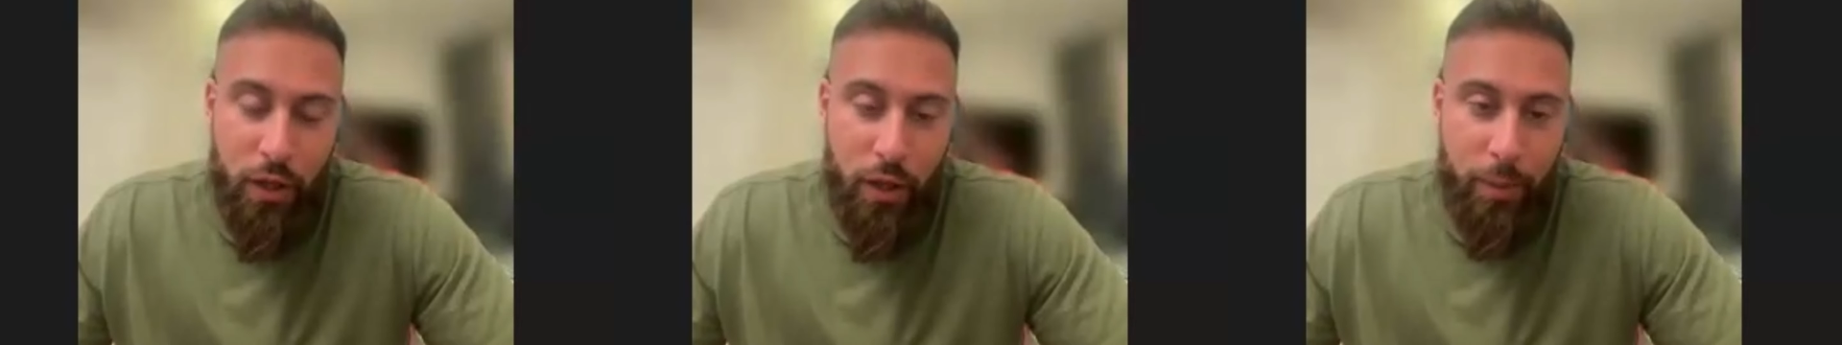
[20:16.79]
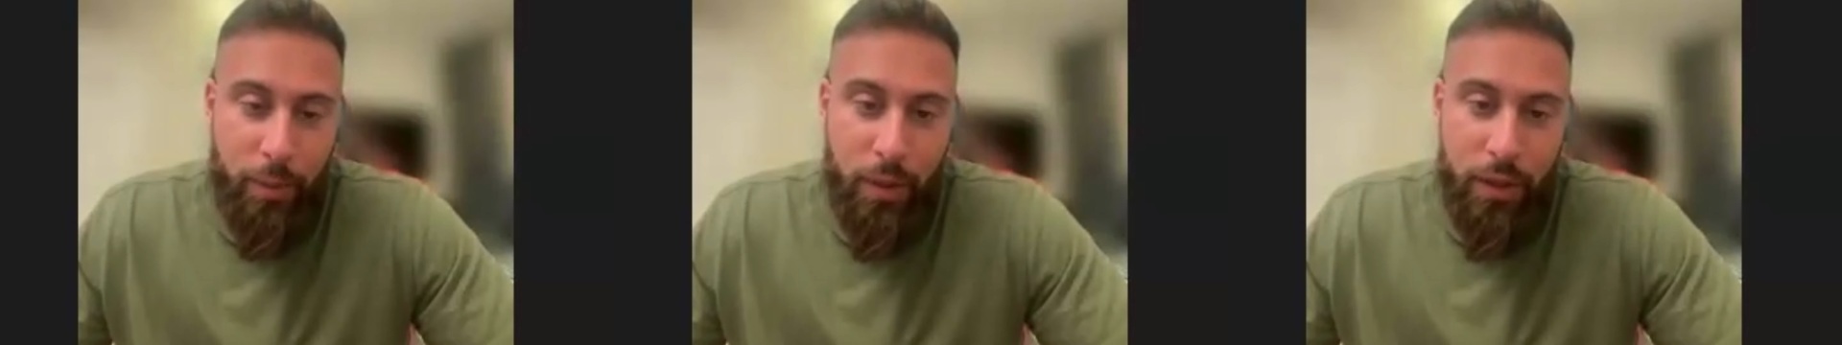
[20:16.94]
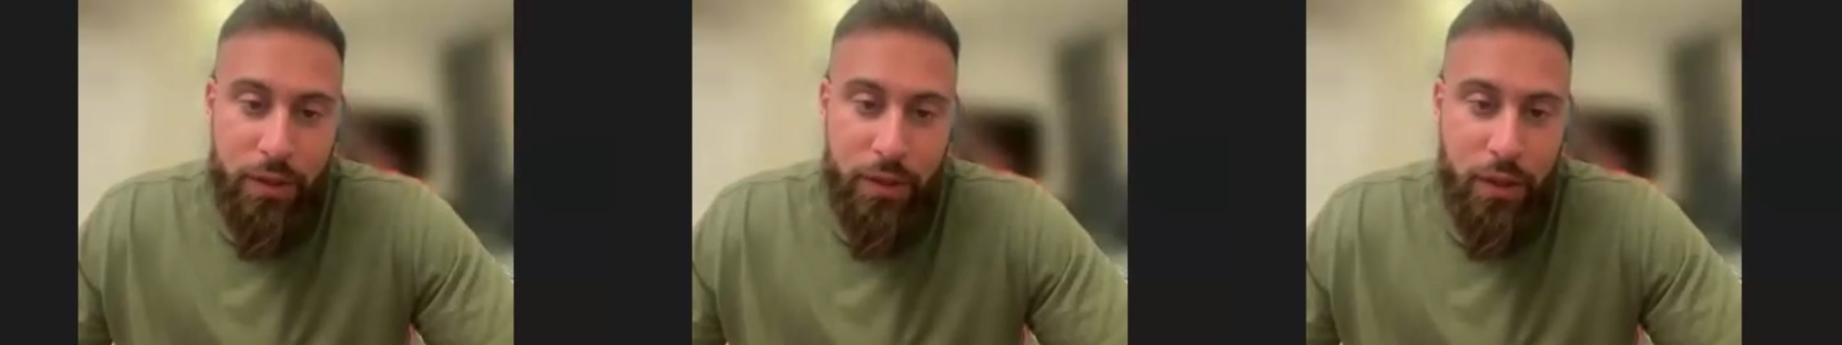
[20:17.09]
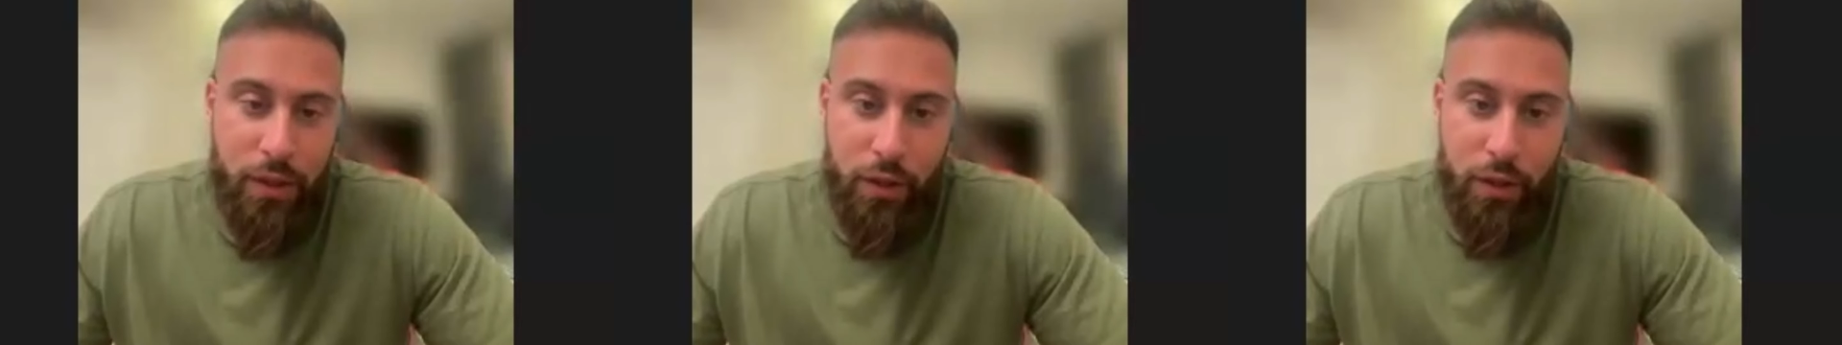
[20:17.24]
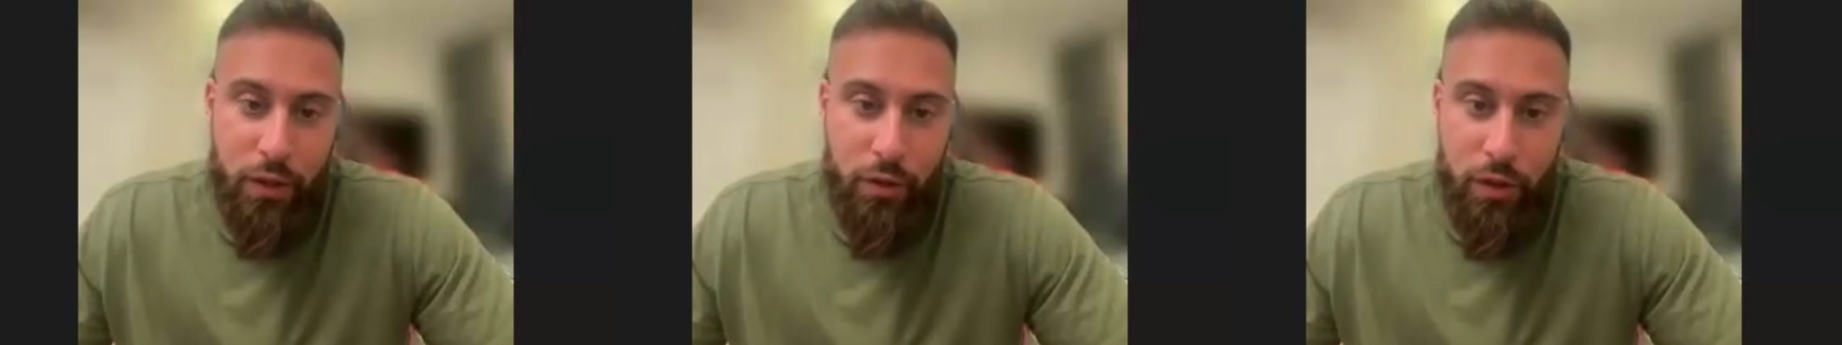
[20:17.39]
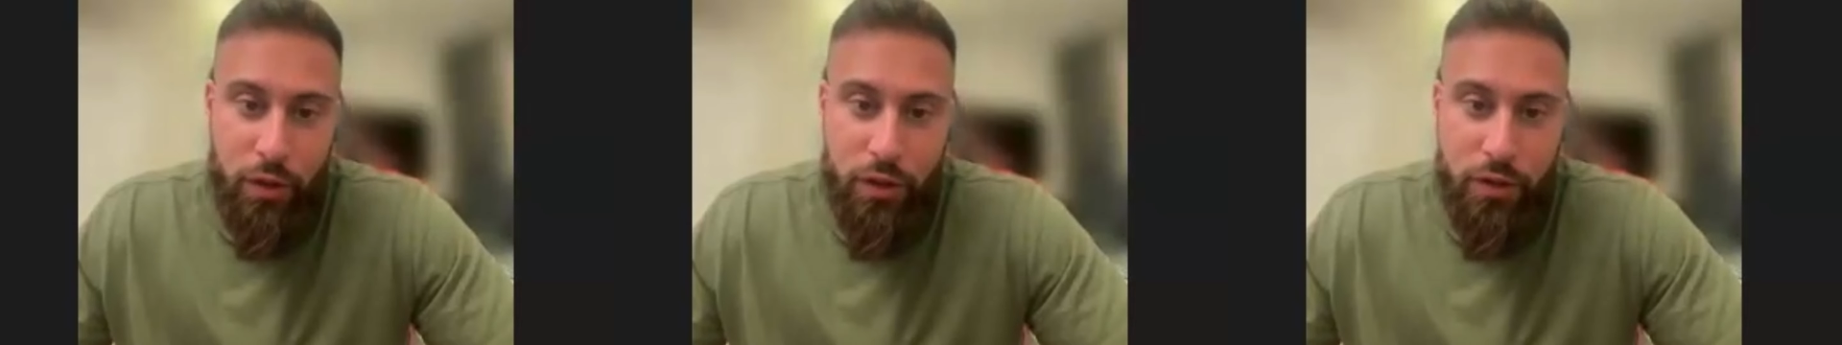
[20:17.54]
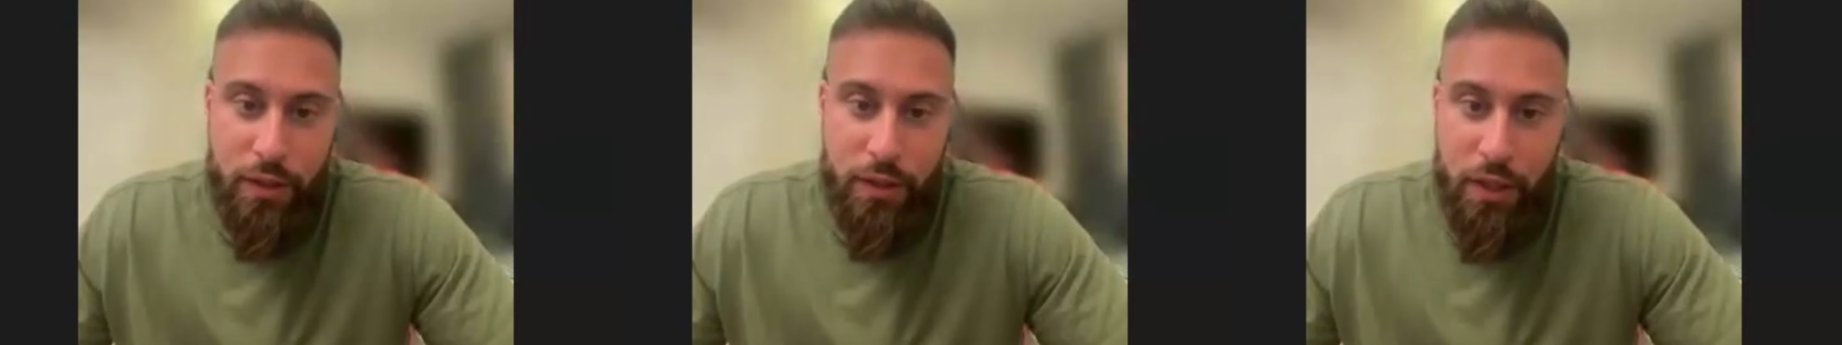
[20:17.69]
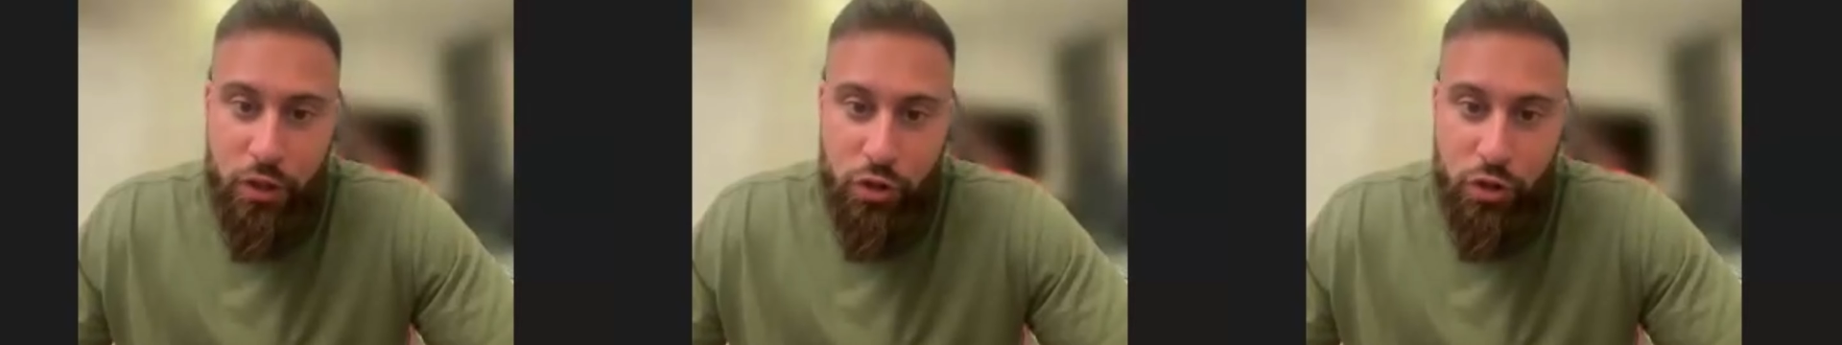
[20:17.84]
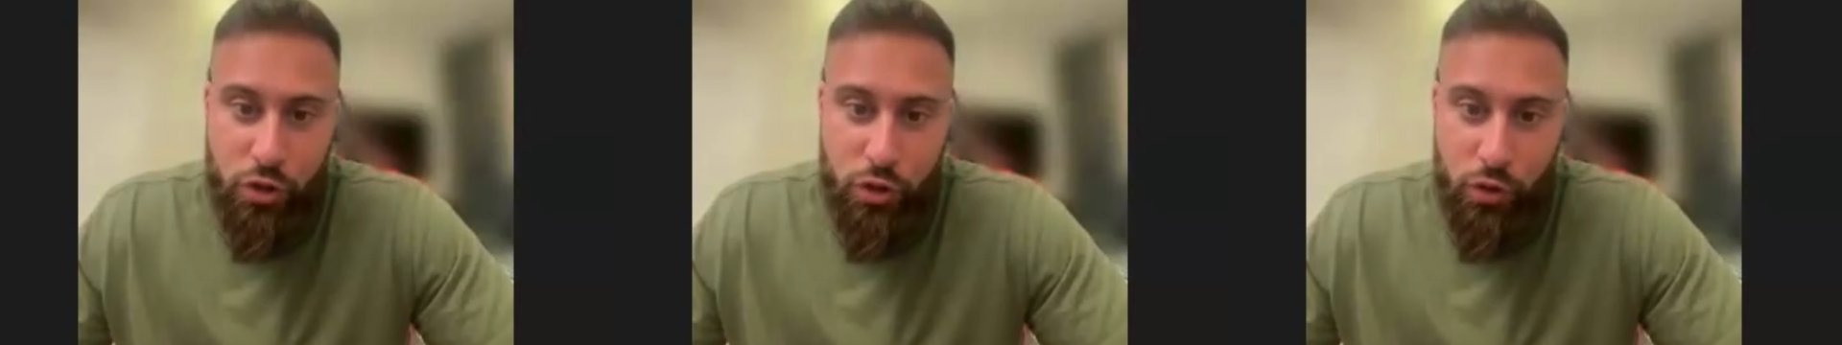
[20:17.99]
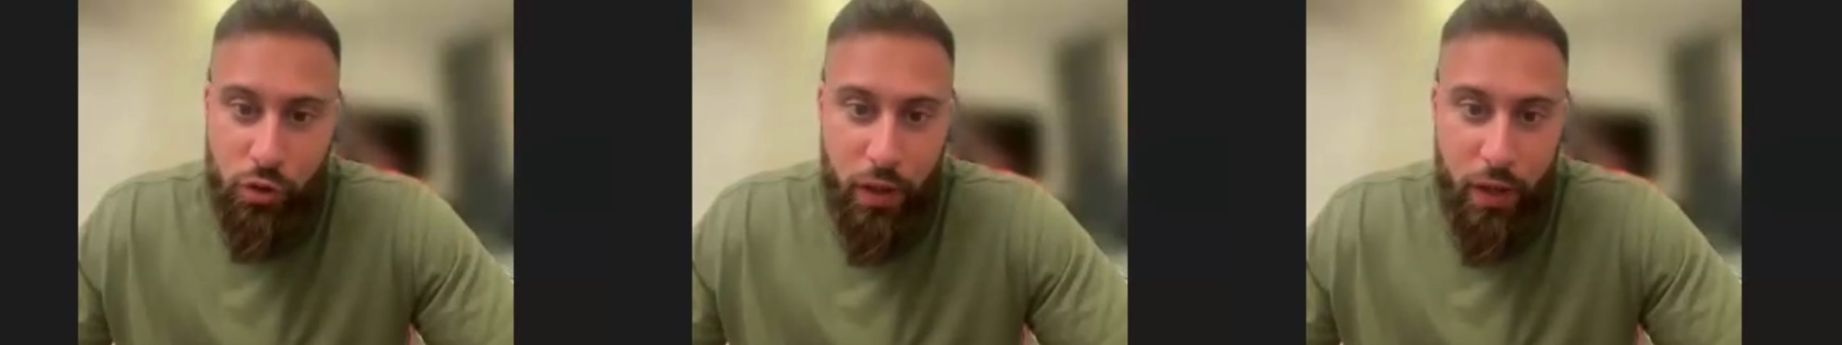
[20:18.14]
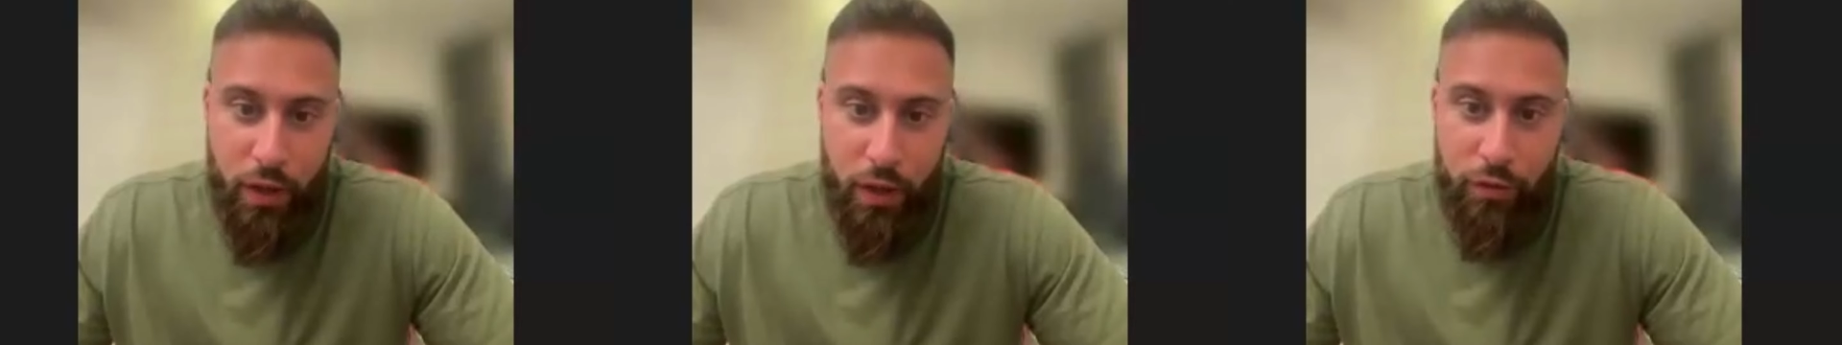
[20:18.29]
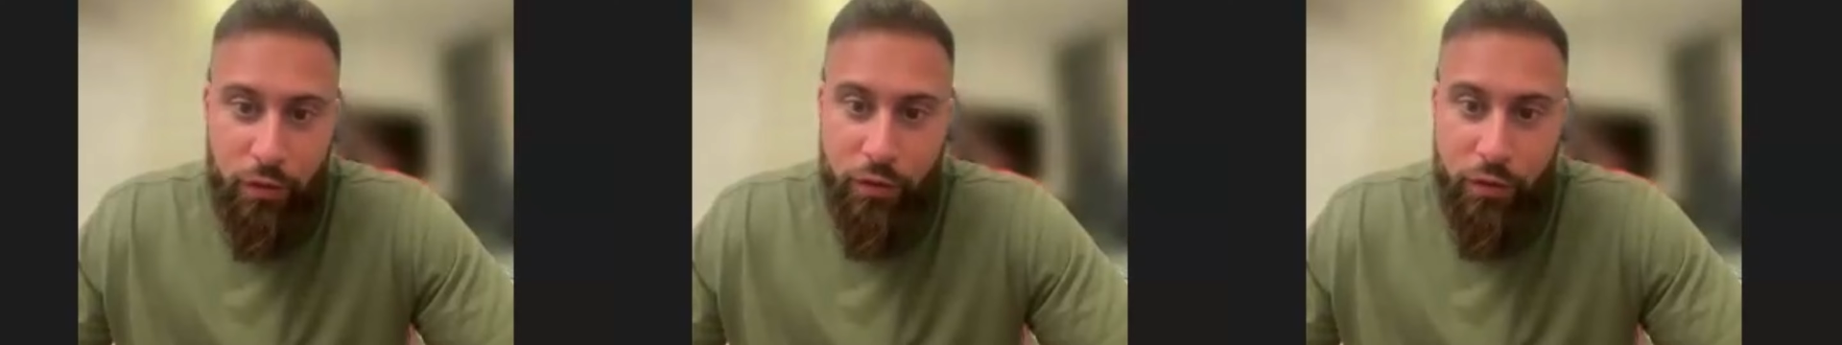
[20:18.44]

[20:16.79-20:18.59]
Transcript: I'm not telling you to endanger your life.